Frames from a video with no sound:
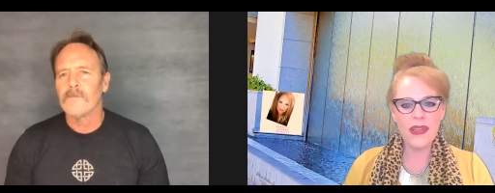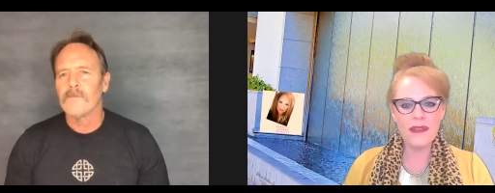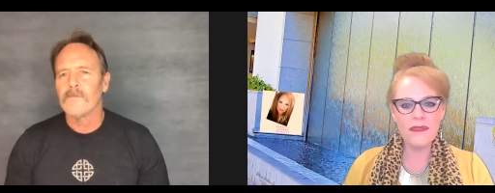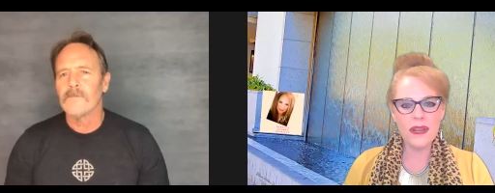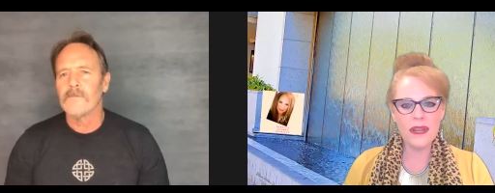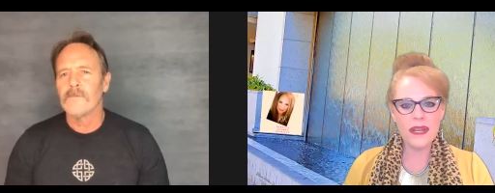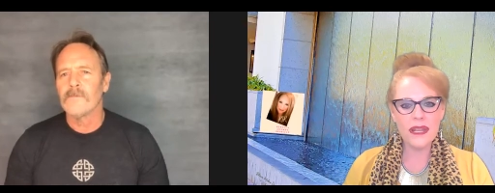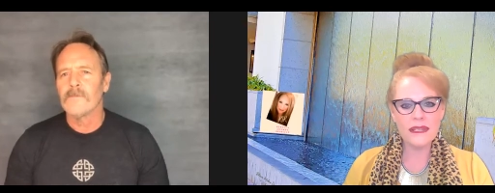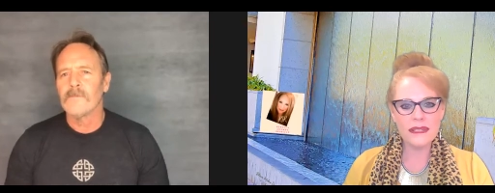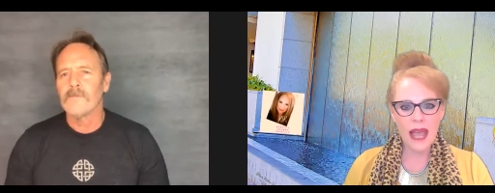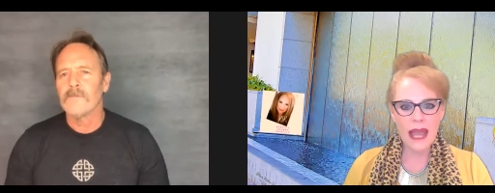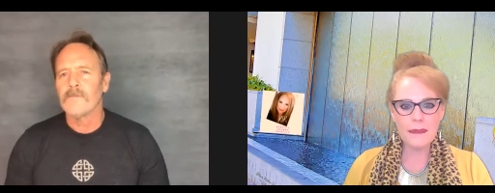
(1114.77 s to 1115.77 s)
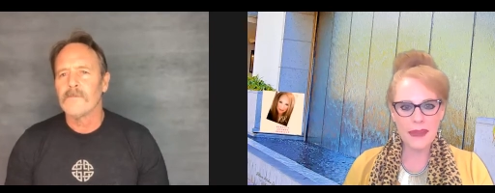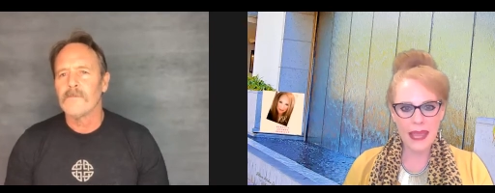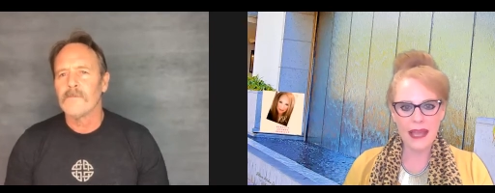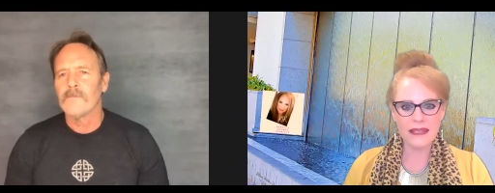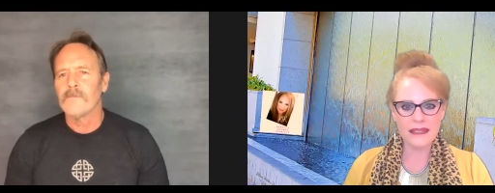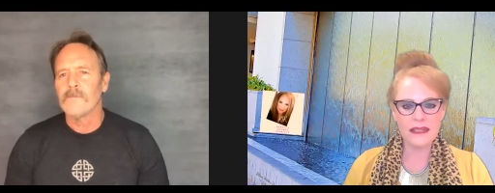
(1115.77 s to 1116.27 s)
Speaker 1: favorite
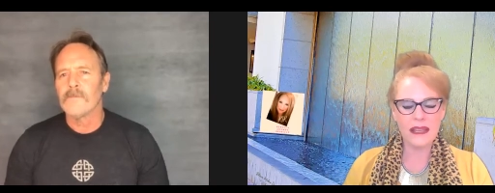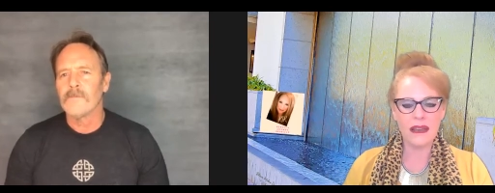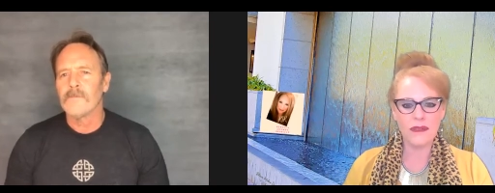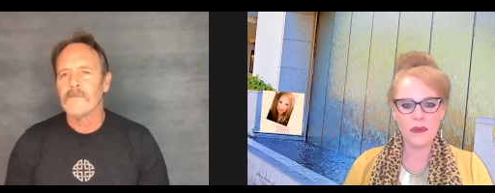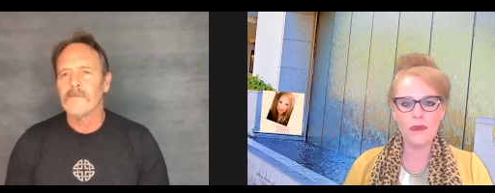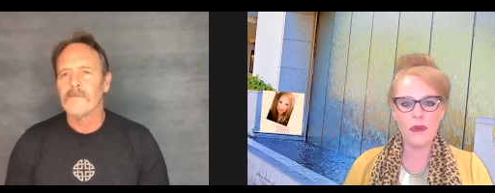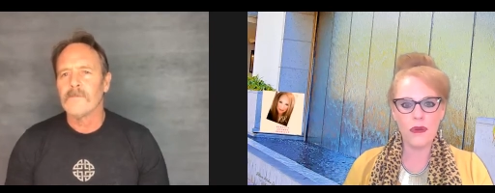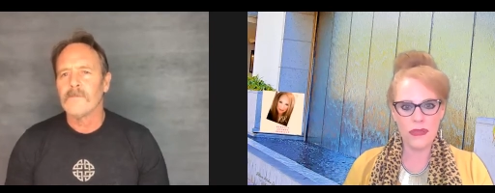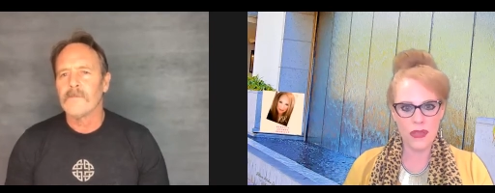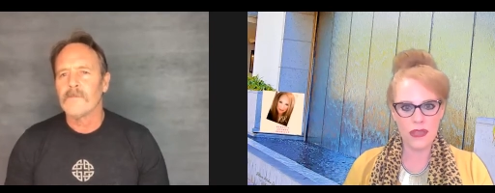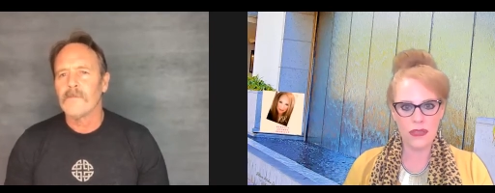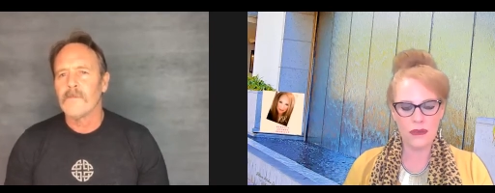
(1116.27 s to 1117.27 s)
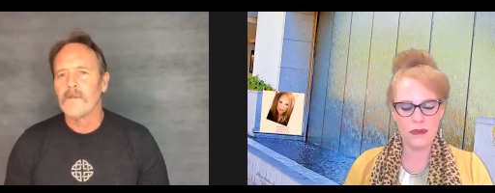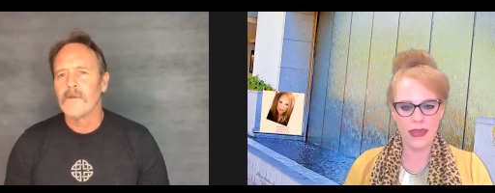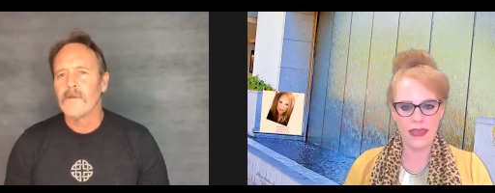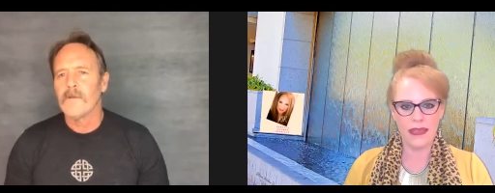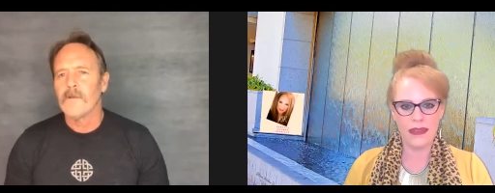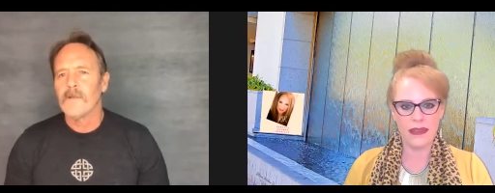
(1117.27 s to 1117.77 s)
typecast of a role that you
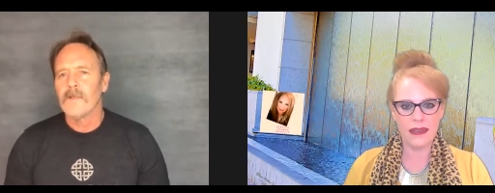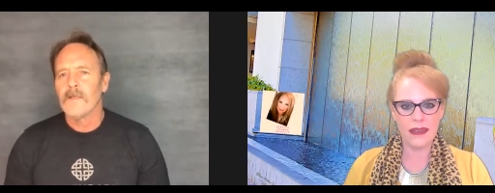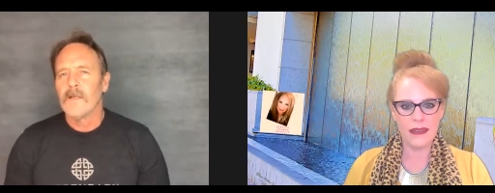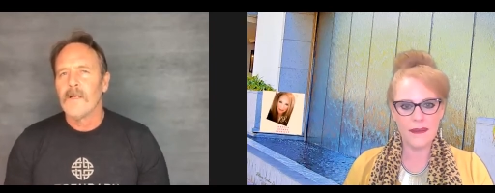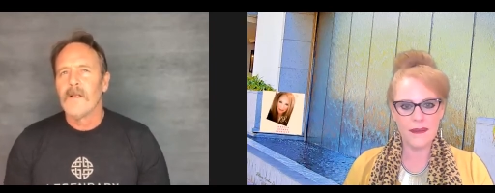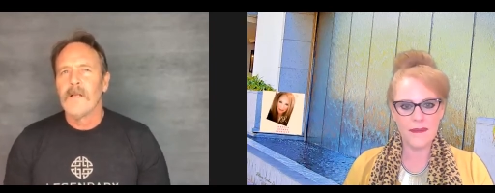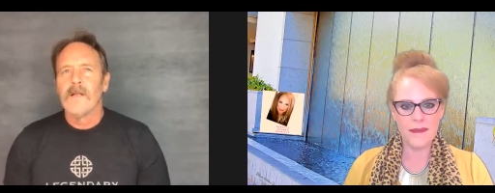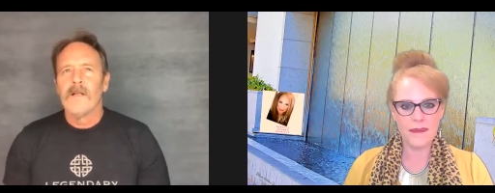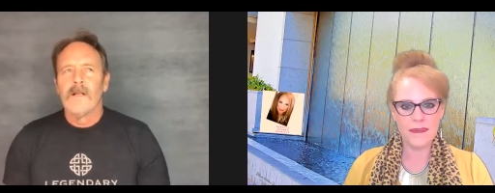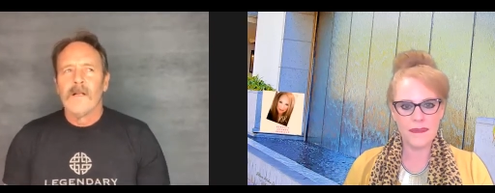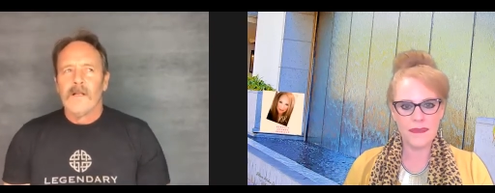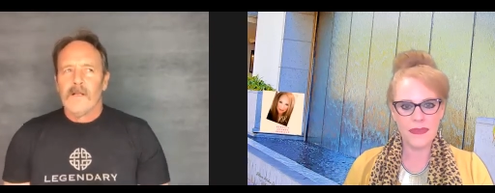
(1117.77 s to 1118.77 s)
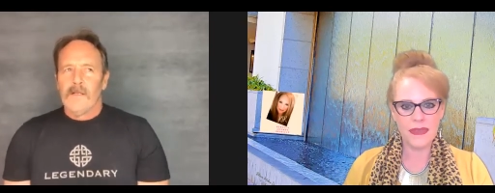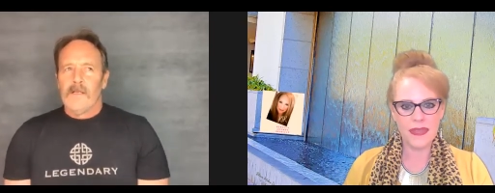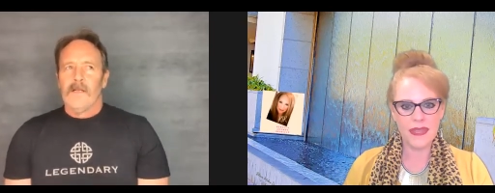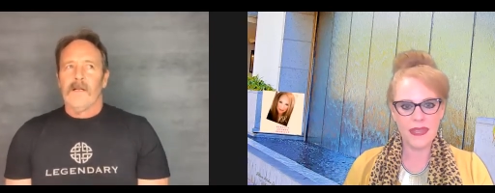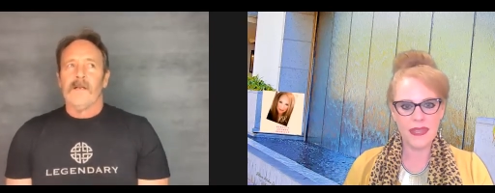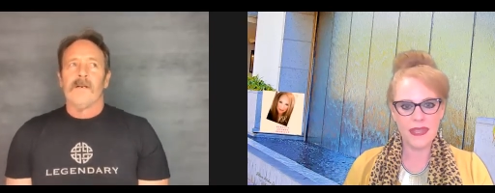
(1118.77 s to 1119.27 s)
get?
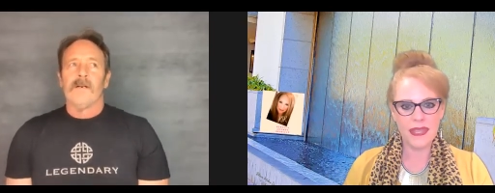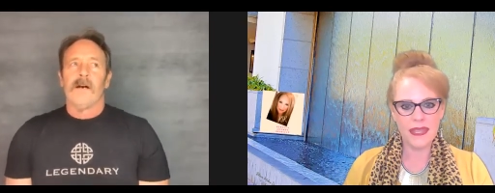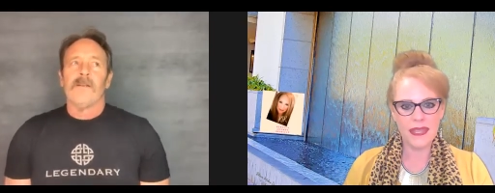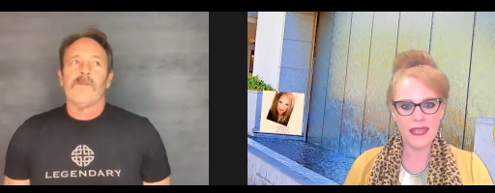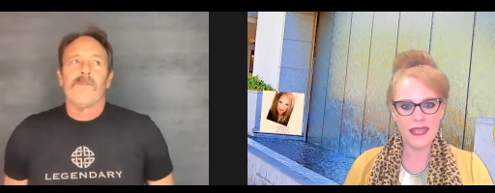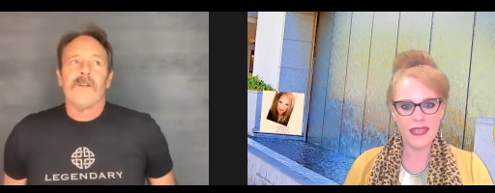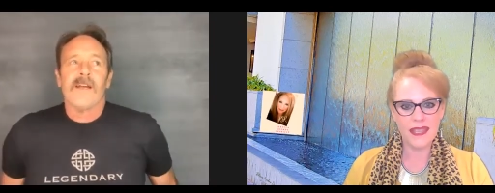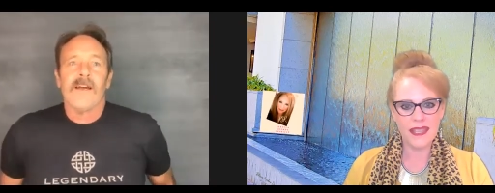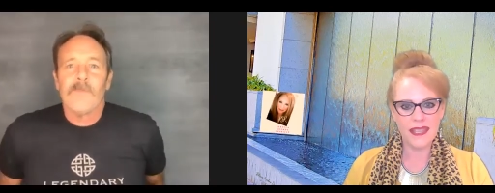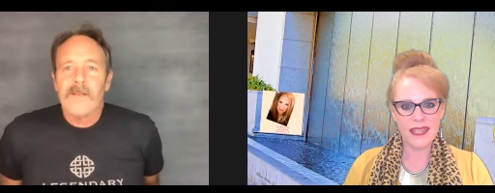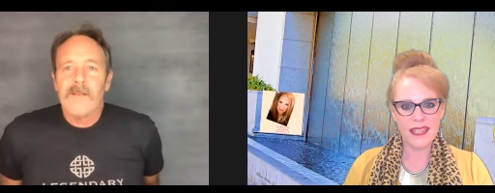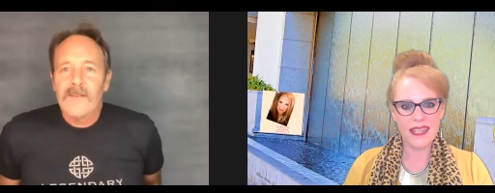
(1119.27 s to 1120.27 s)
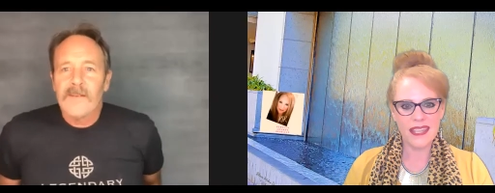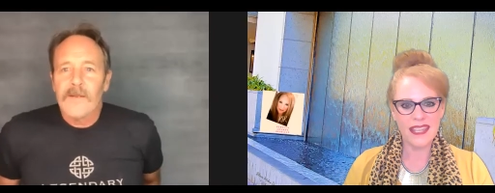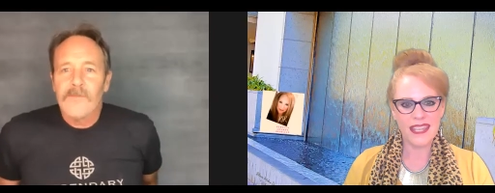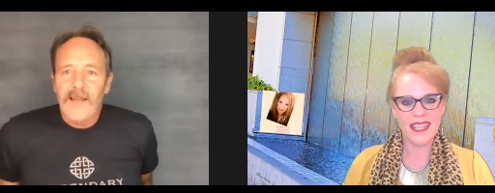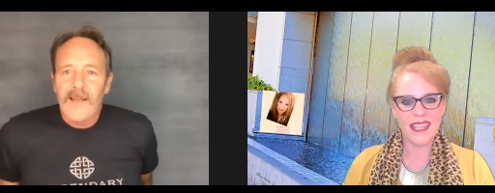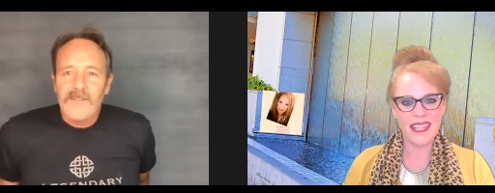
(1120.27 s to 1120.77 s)
Speaker 2: Oh, I don't think I've been
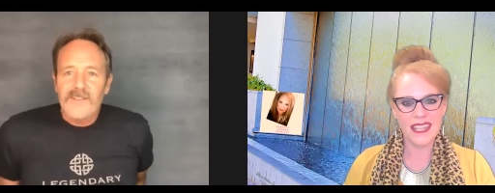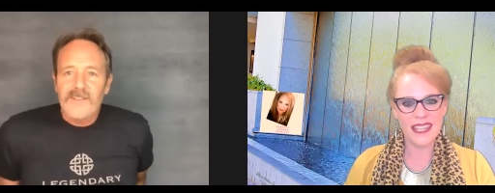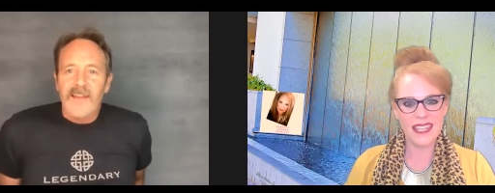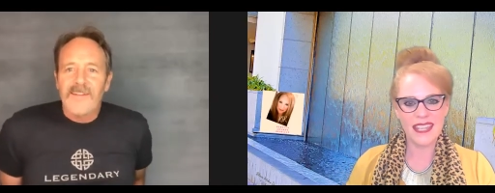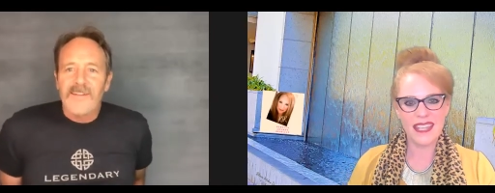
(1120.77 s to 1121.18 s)
typecast yet.